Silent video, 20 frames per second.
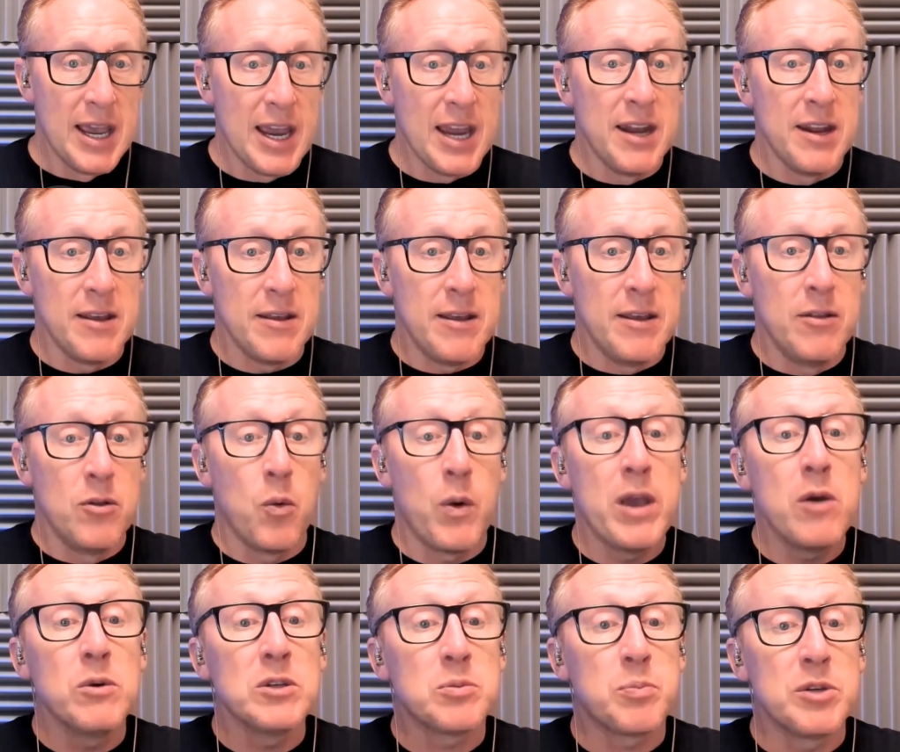And the
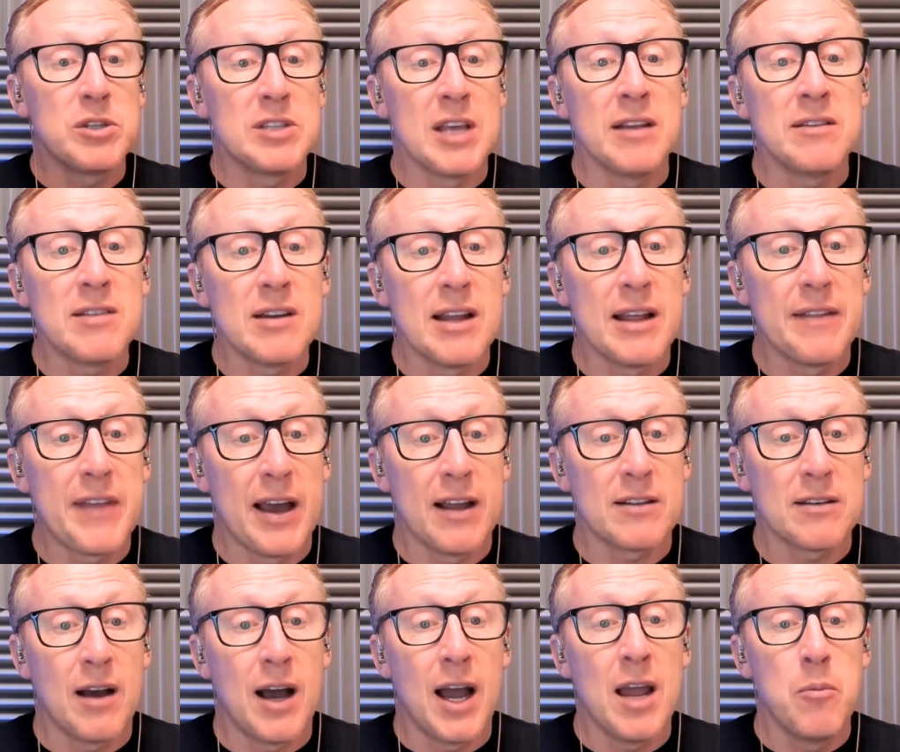way it was presented at
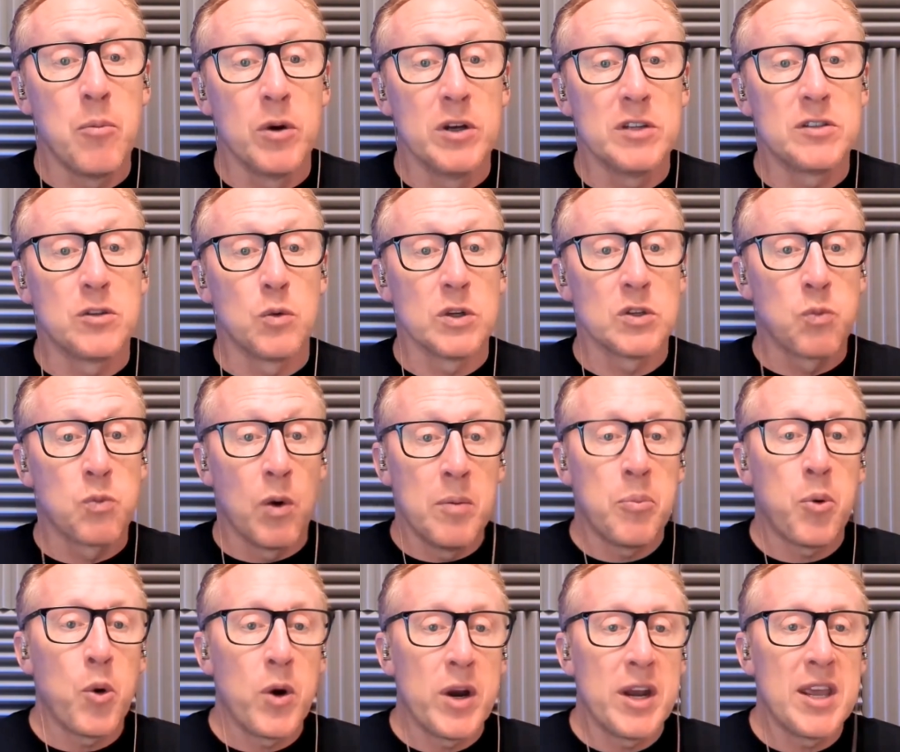that time was there was
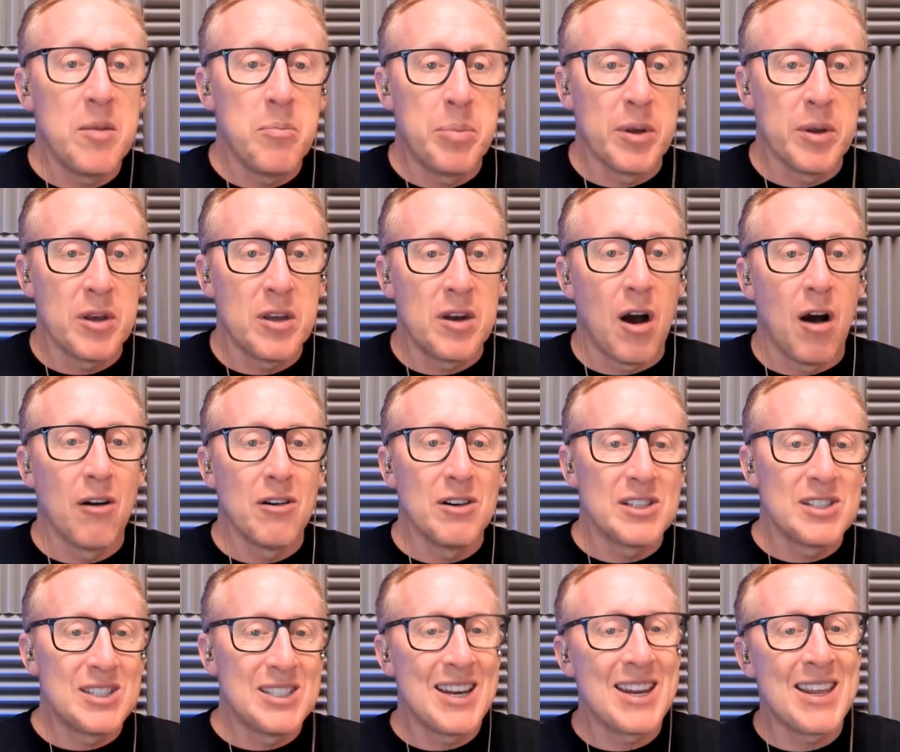$1.8 billion
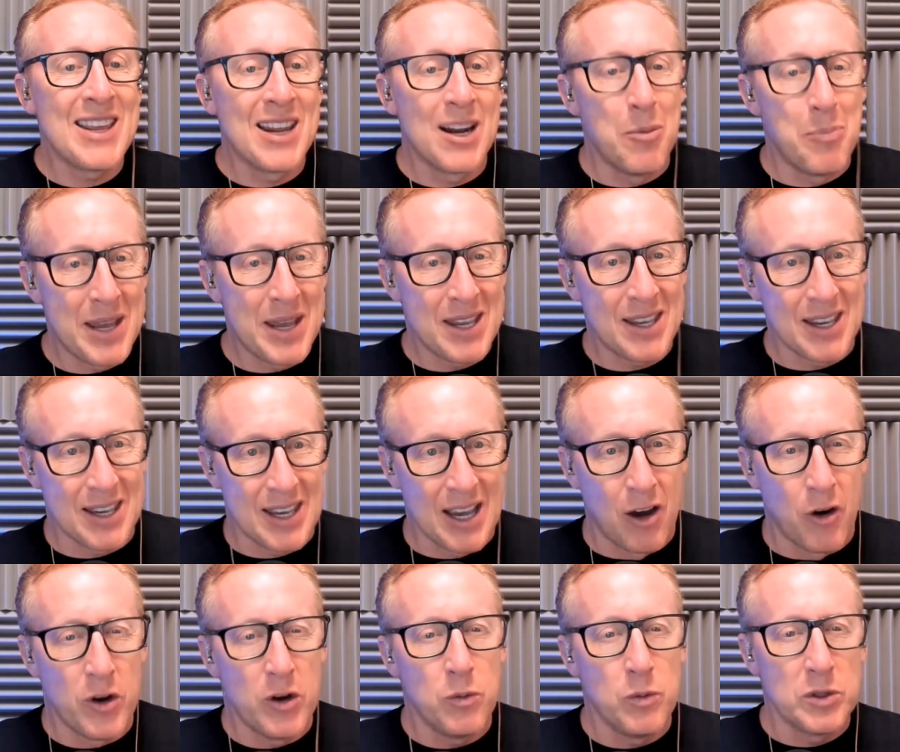sitting in a bank
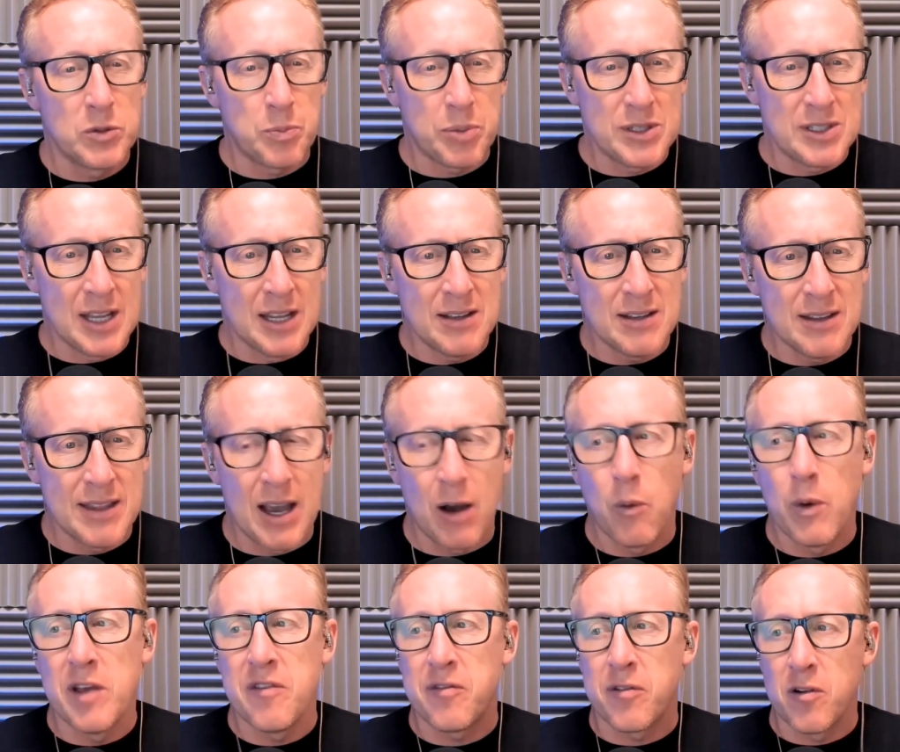account, and it was presented
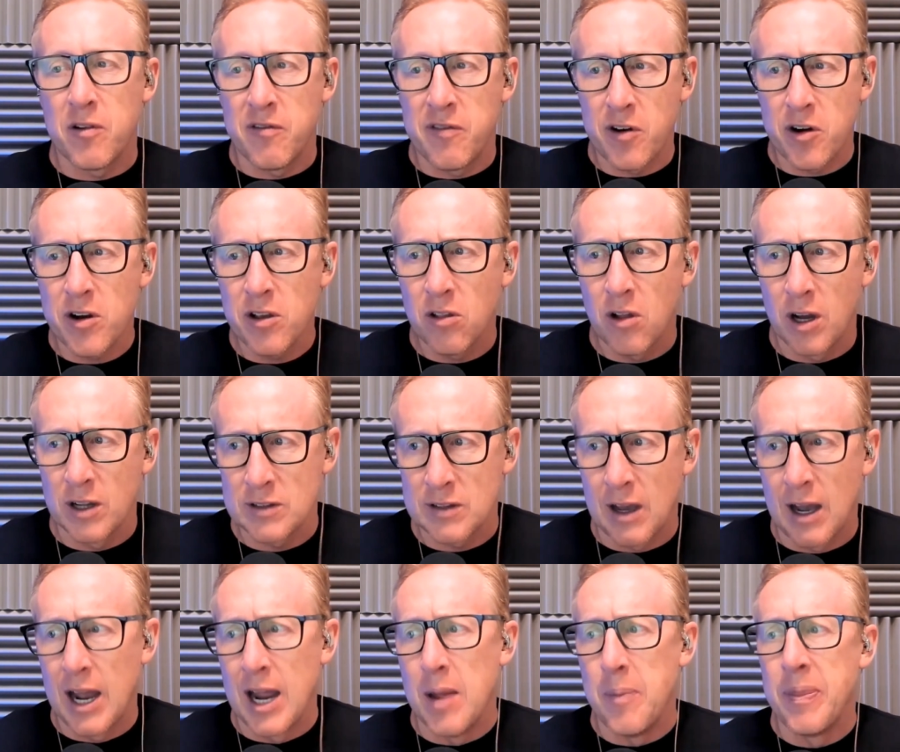that way for a very long
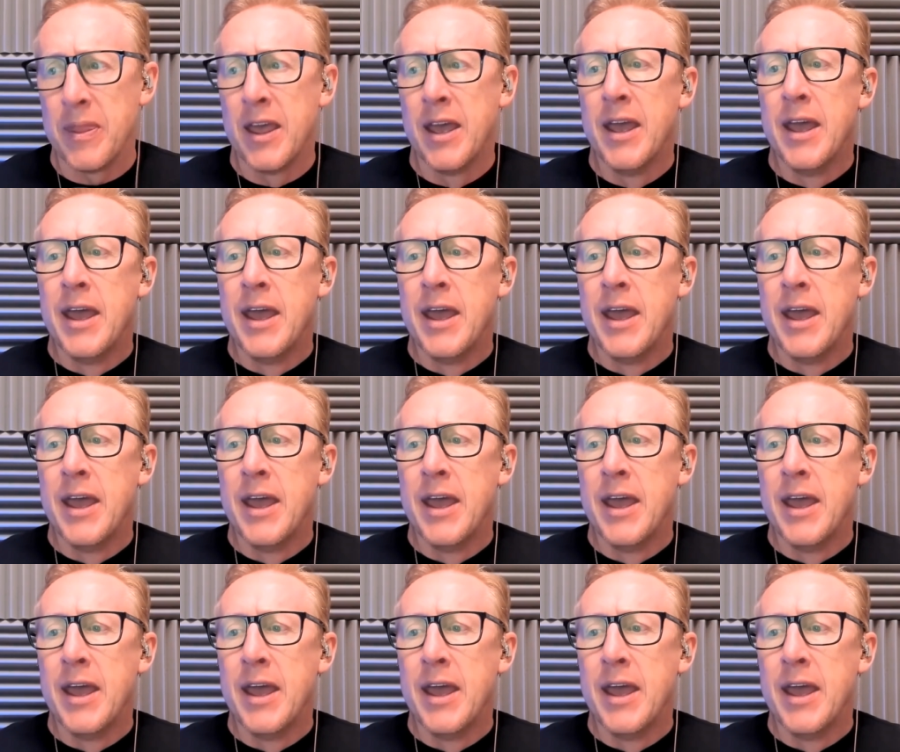time.